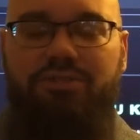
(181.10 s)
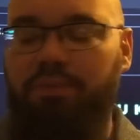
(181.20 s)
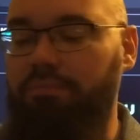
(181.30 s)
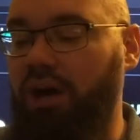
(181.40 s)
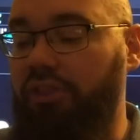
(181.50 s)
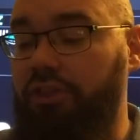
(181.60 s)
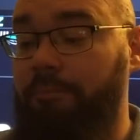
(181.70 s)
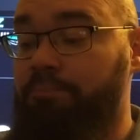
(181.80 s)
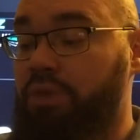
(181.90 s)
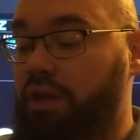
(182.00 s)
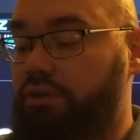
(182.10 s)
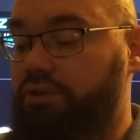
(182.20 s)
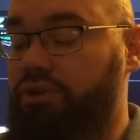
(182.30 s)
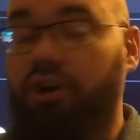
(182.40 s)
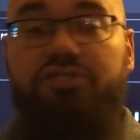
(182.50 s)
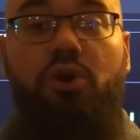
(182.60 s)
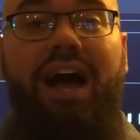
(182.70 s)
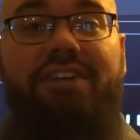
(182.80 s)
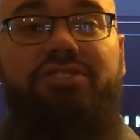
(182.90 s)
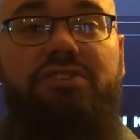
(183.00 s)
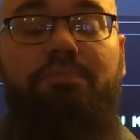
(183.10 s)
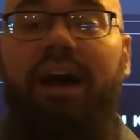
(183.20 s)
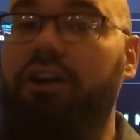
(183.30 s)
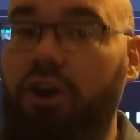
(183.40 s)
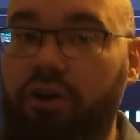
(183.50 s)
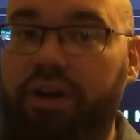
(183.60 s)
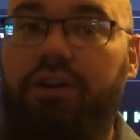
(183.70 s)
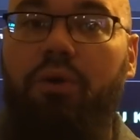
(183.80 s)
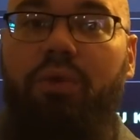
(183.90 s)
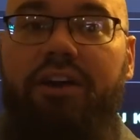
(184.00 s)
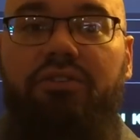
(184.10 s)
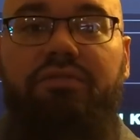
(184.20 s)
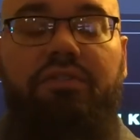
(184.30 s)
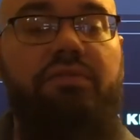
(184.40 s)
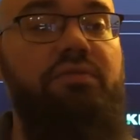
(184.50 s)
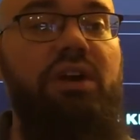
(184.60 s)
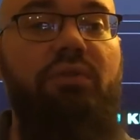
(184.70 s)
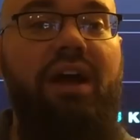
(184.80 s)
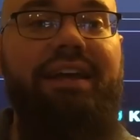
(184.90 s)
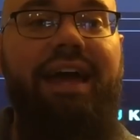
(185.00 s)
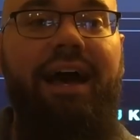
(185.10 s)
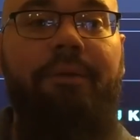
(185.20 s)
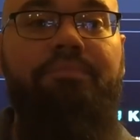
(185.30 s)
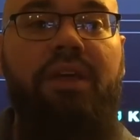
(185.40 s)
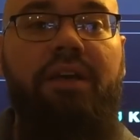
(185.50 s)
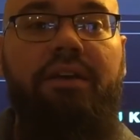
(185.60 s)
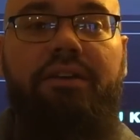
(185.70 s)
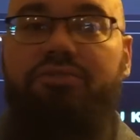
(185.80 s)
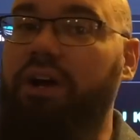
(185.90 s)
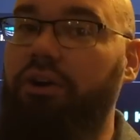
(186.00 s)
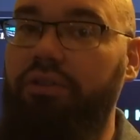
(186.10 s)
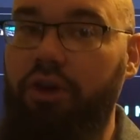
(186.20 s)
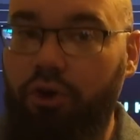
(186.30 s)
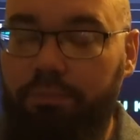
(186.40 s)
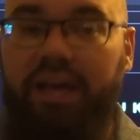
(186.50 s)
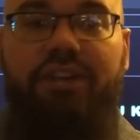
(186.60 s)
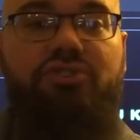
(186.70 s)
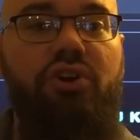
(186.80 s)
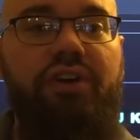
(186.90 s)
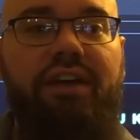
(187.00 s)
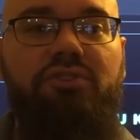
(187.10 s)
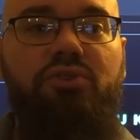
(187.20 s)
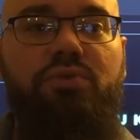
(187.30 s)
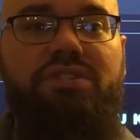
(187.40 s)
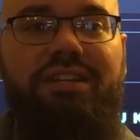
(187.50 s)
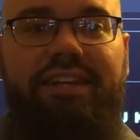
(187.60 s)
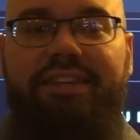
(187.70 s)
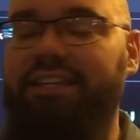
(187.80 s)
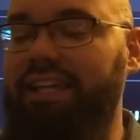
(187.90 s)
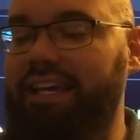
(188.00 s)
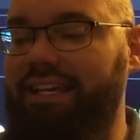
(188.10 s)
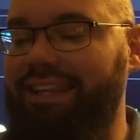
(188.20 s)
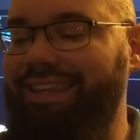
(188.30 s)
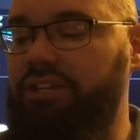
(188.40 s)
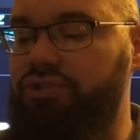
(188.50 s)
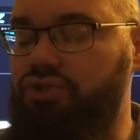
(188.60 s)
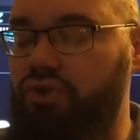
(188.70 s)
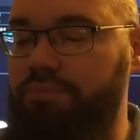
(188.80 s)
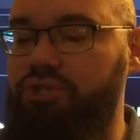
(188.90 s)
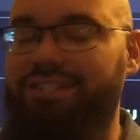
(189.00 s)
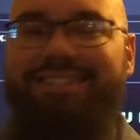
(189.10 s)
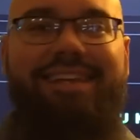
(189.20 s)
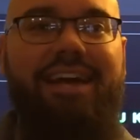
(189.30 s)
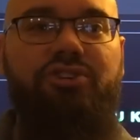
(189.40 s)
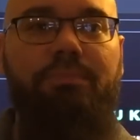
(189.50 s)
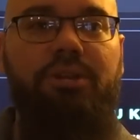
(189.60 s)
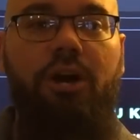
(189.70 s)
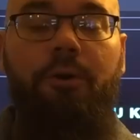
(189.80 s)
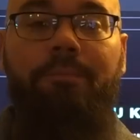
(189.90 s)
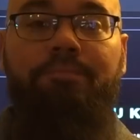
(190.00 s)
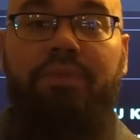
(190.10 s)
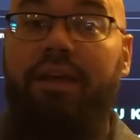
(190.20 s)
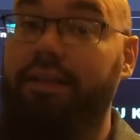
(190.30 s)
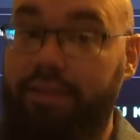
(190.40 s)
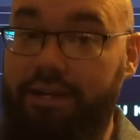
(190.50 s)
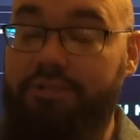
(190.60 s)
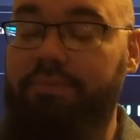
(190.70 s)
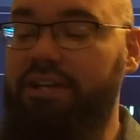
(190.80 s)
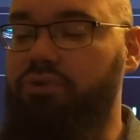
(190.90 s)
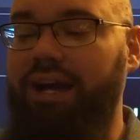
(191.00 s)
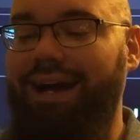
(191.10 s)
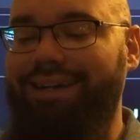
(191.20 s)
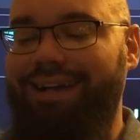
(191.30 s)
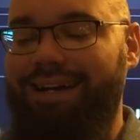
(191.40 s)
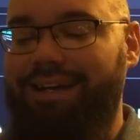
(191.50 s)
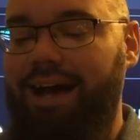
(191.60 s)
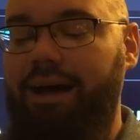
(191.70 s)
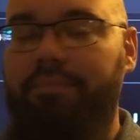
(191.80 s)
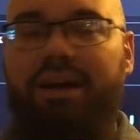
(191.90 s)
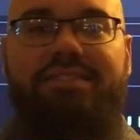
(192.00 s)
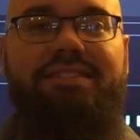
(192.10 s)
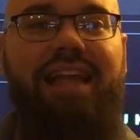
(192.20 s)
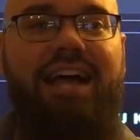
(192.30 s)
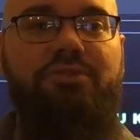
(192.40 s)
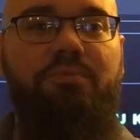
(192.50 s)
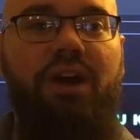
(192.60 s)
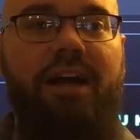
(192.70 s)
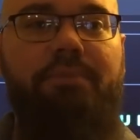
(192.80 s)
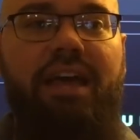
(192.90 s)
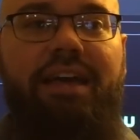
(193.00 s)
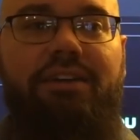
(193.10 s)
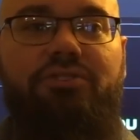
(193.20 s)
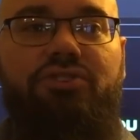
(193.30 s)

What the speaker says: per month. You can also access my current record for free right now. It's right on the homepage. All you have to do is click the link in the description section below. That is patreon.com/rockpage.